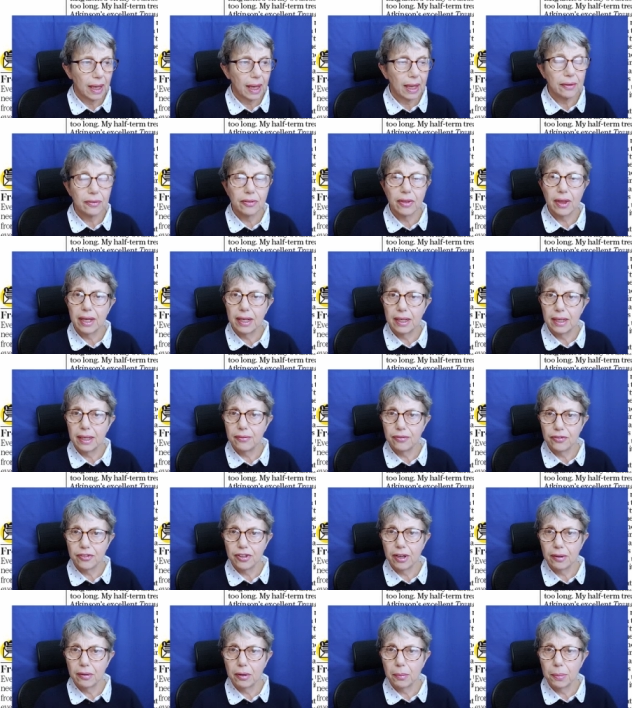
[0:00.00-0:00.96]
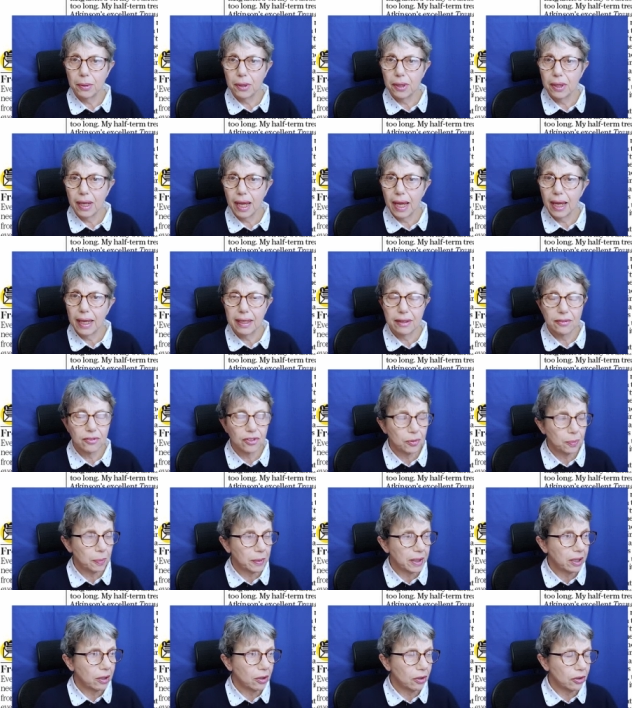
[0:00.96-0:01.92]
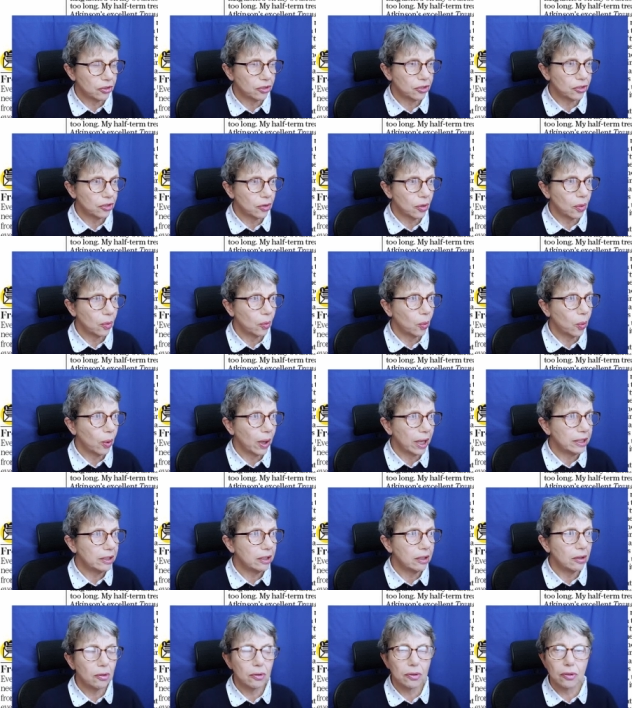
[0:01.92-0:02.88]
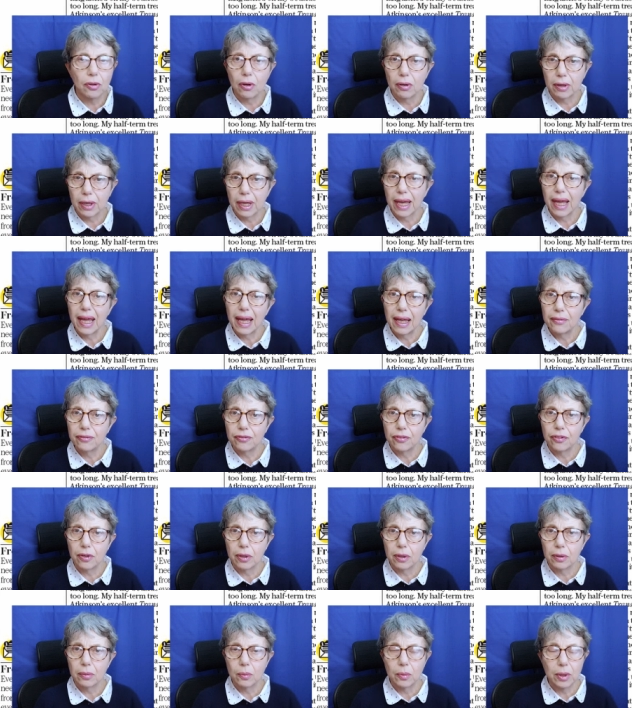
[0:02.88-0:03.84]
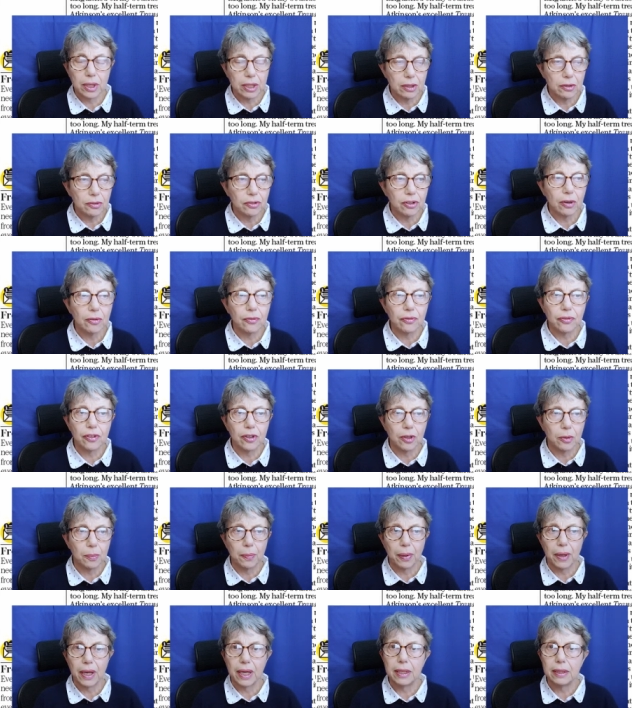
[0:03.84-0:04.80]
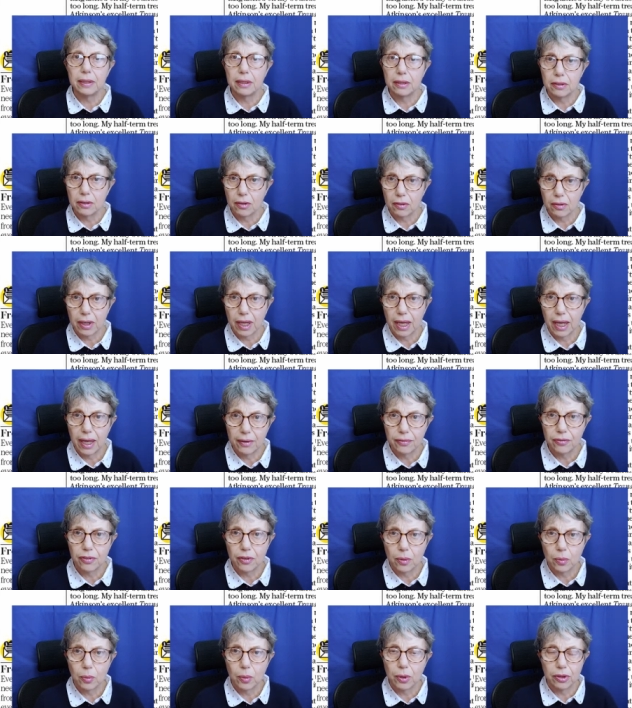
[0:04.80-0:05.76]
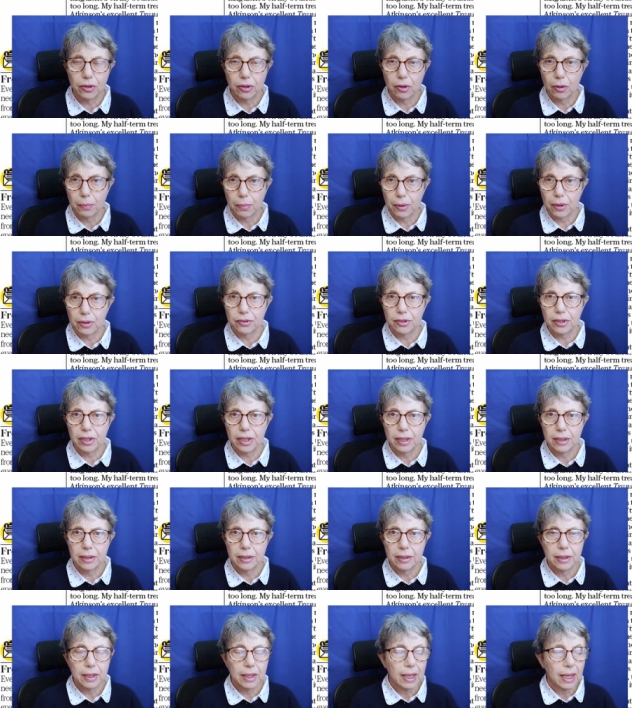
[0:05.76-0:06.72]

And they live terrible lives because when you're not careful, when you don't feel pain, you're not careful with your body